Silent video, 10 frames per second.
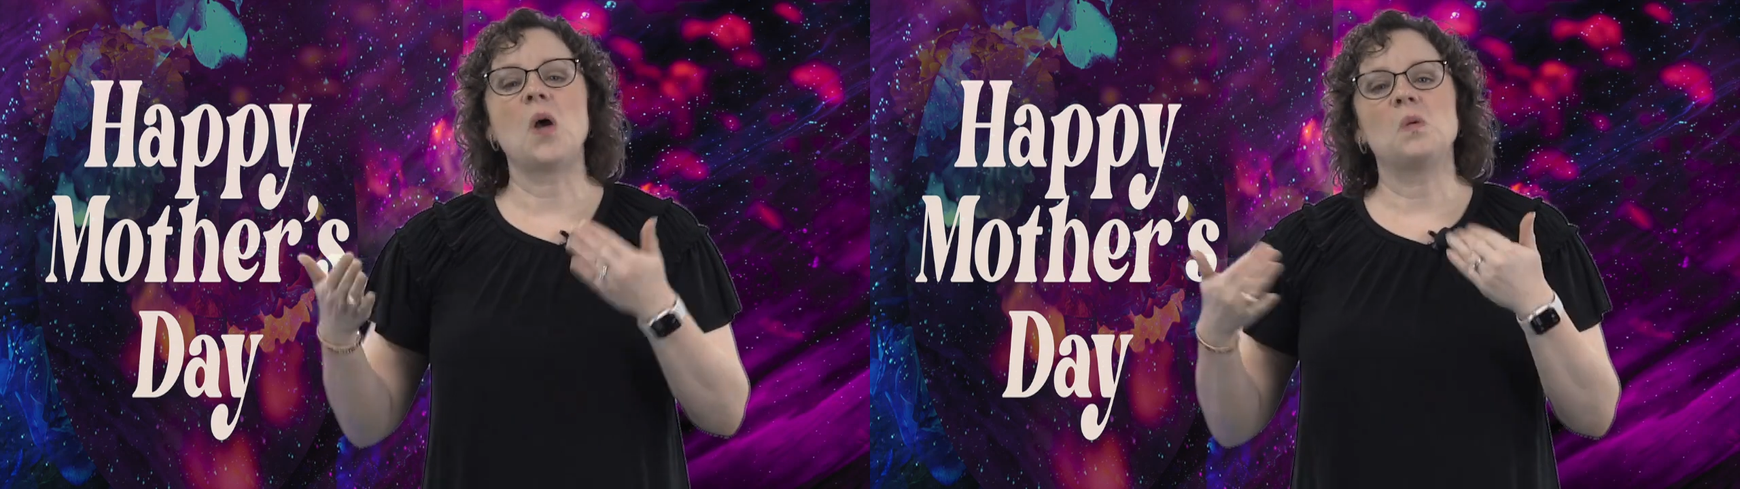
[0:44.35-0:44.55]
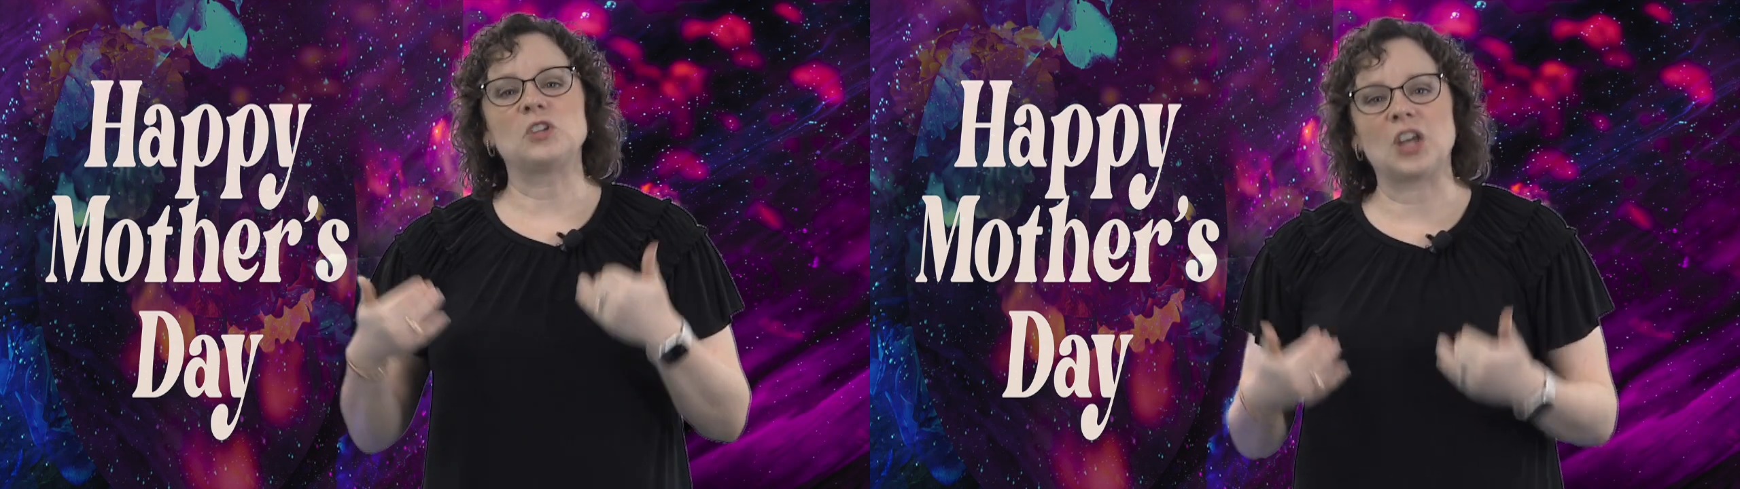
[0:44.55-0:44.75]

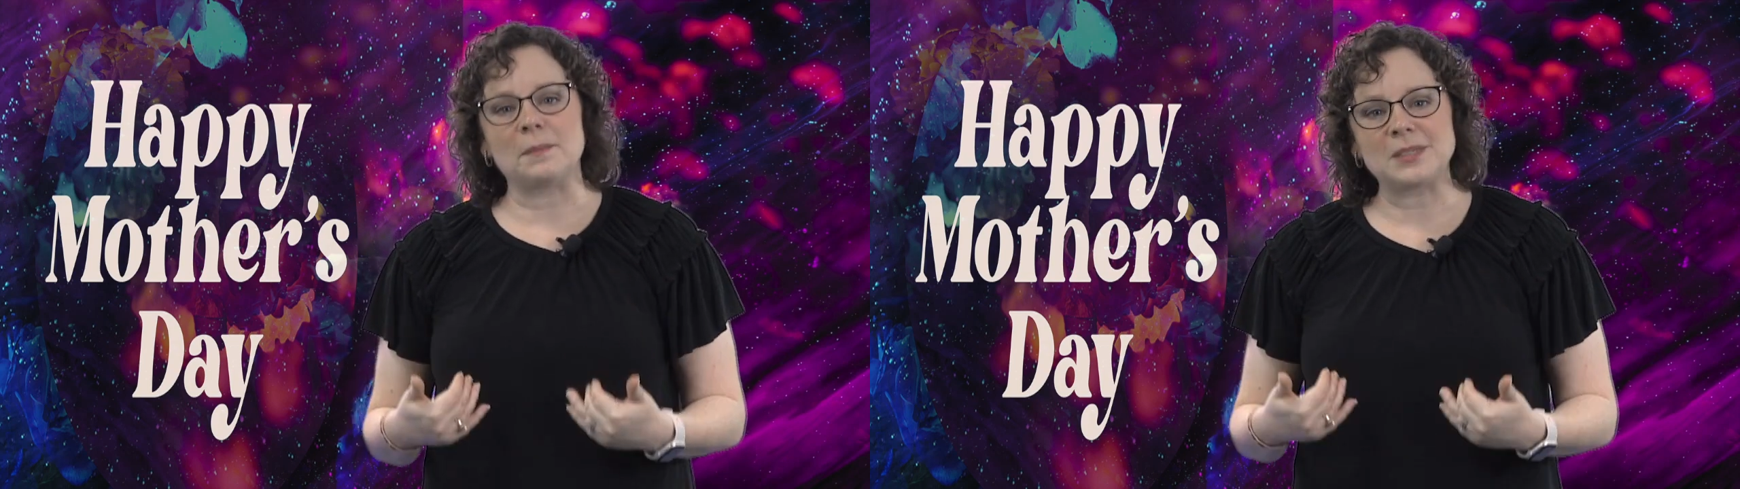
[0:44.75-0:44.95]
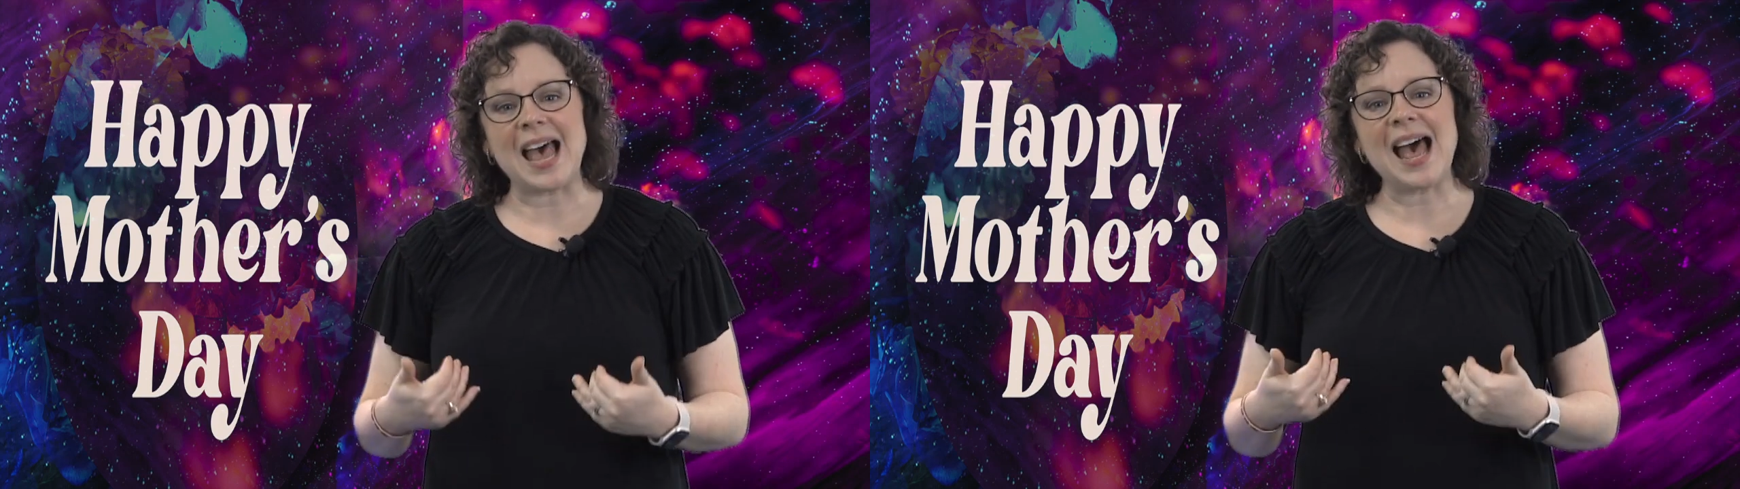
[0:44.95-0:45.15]
which
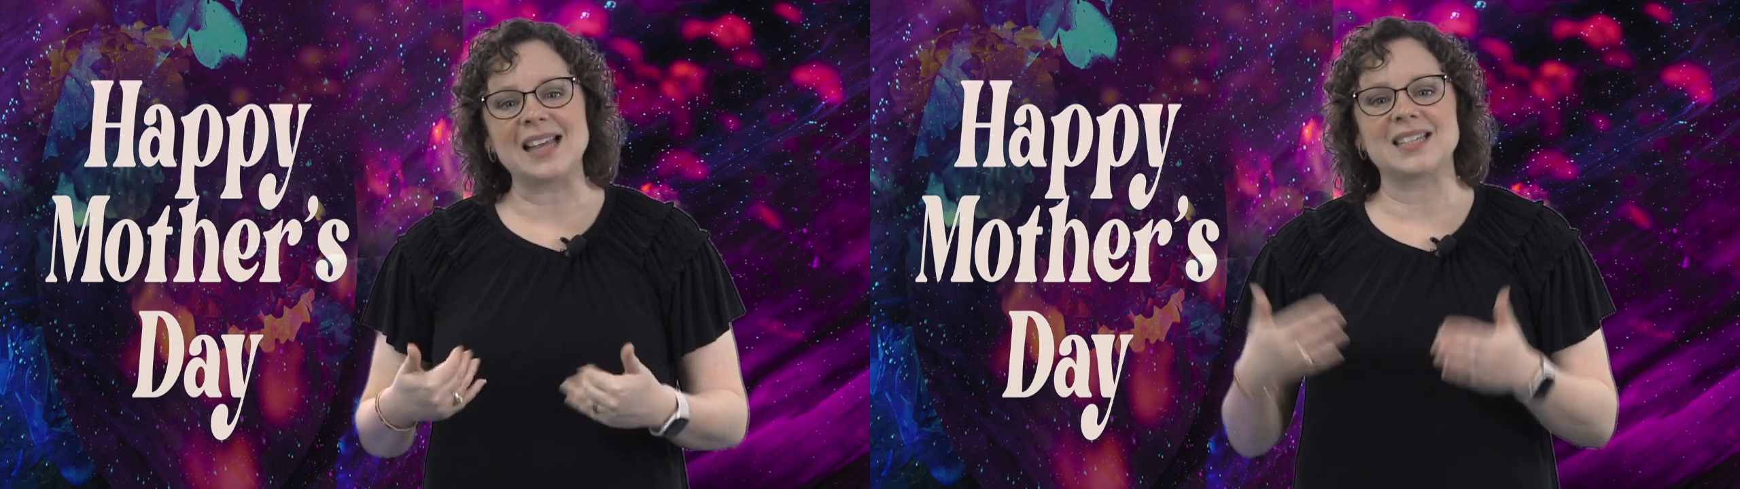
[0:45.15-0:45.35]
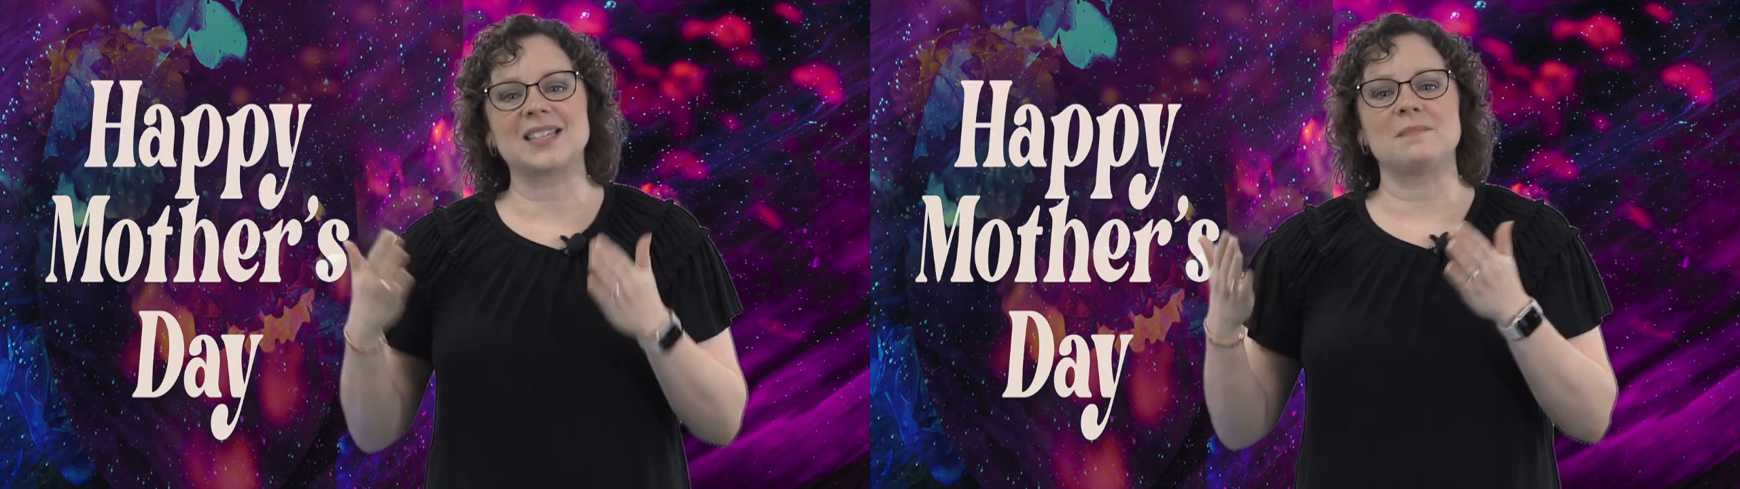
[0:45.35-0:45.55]
helps
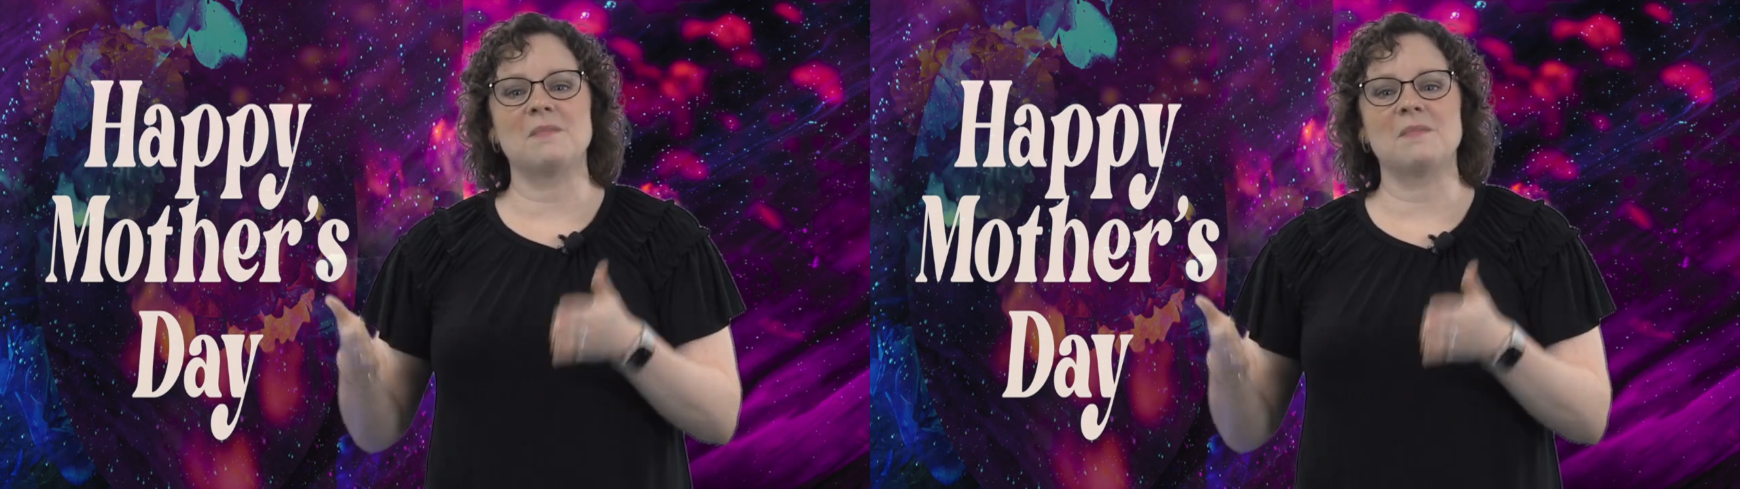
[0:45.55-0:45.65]
us